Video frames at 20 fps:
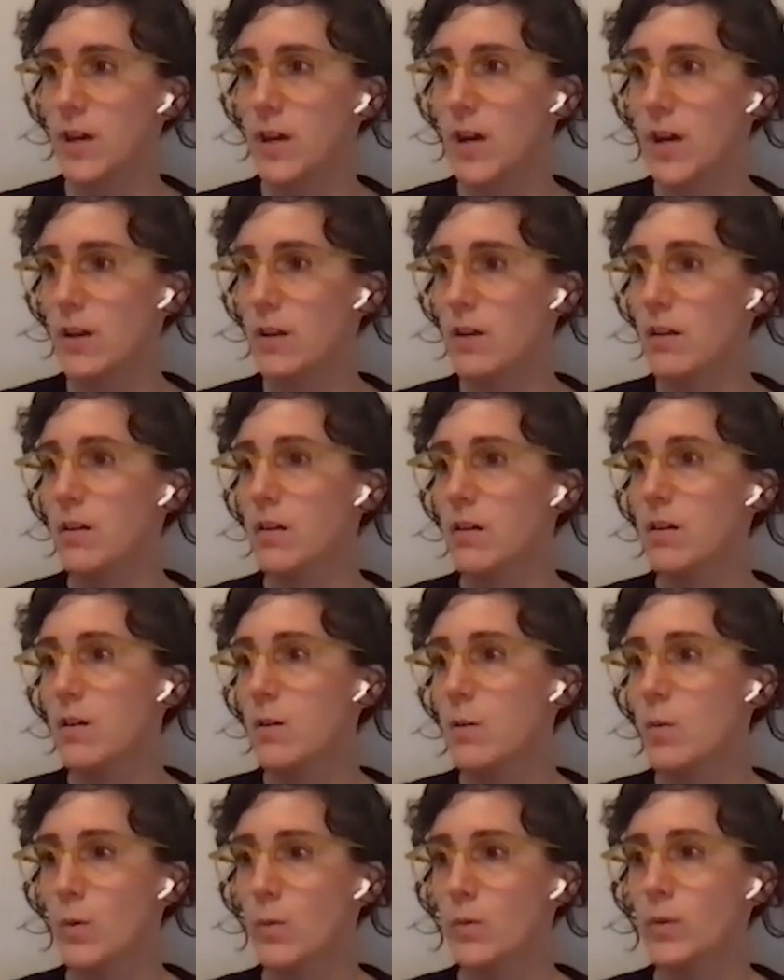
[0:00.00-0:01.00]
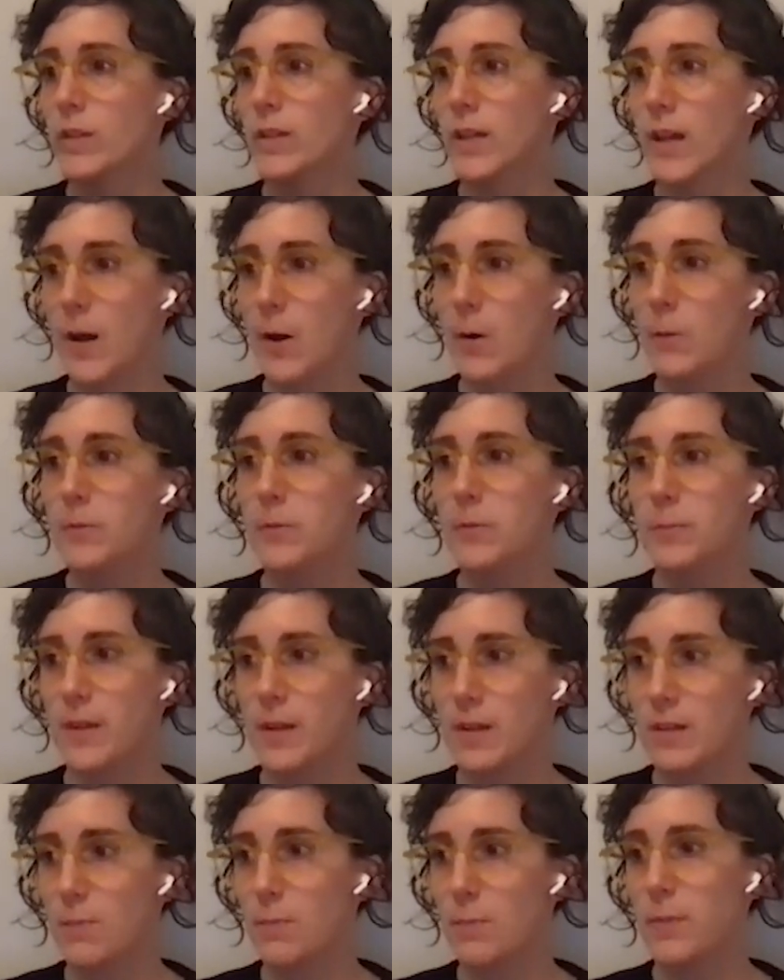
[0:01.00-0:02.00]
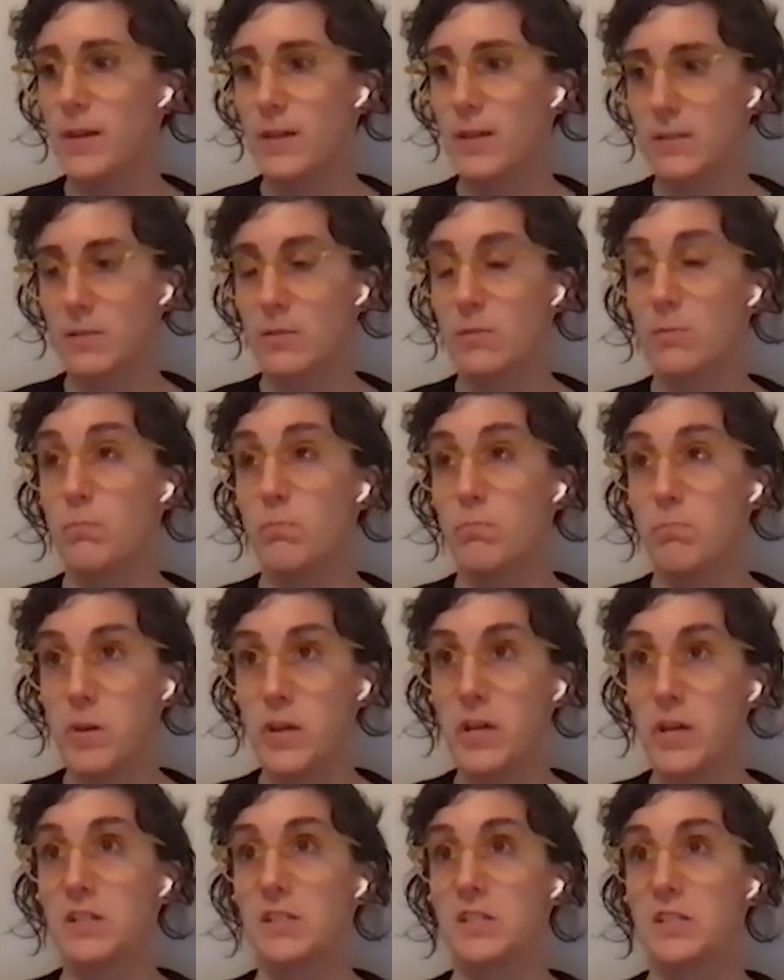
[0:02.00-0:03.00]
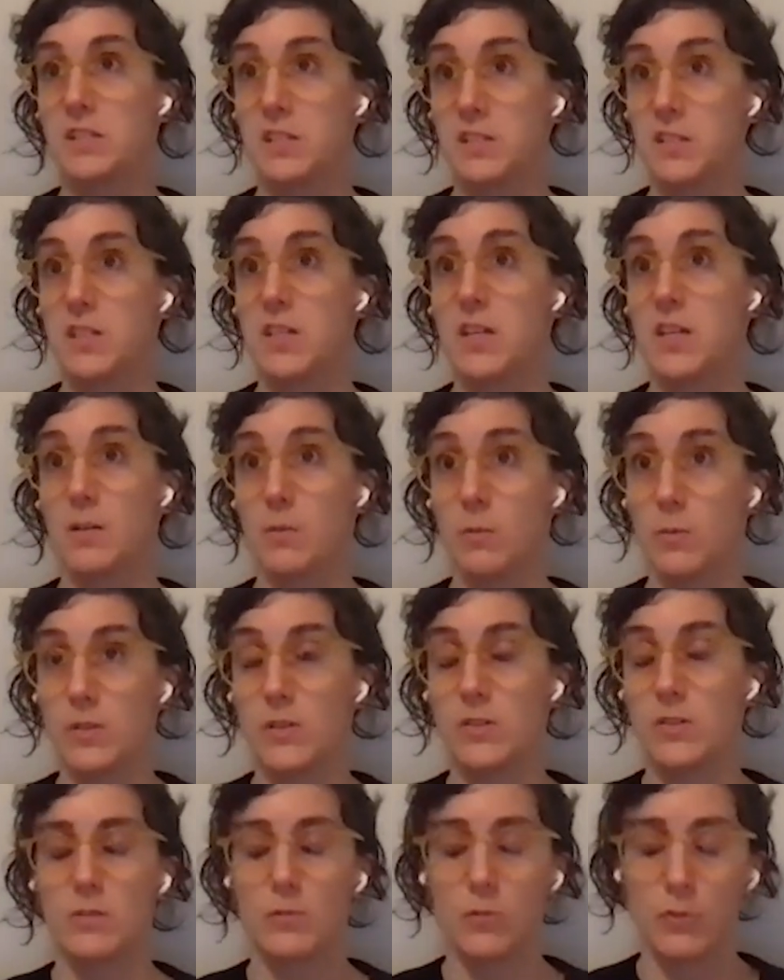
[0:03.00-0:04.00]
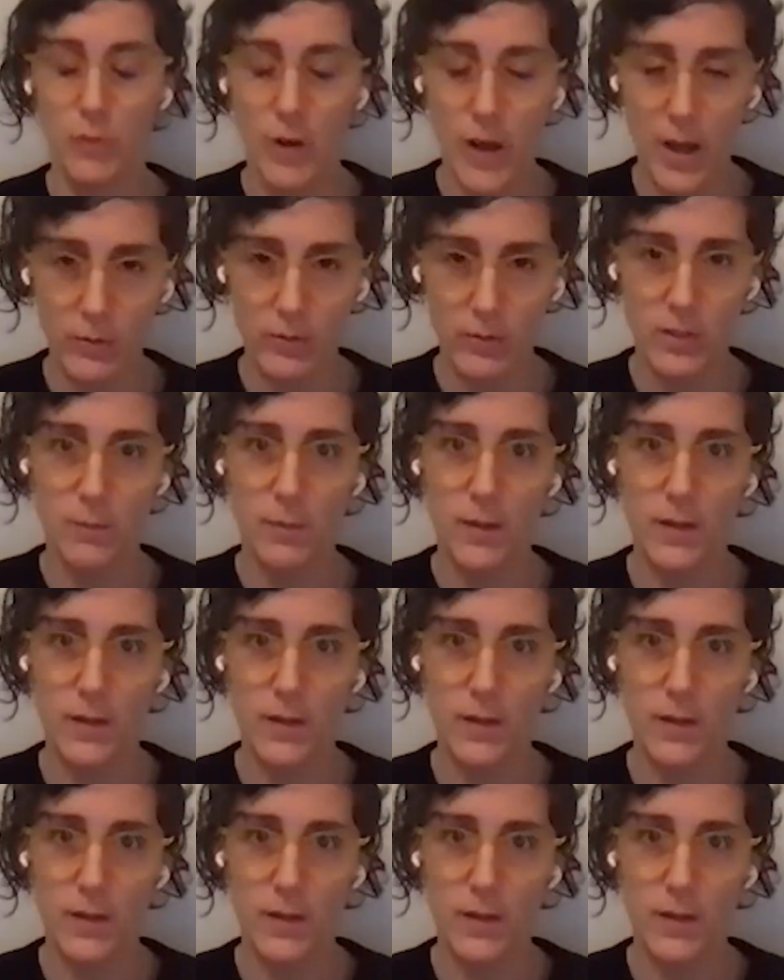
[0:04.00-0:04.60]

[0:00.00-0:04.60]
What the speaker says: on what really helped me. And the biggest thing was grounding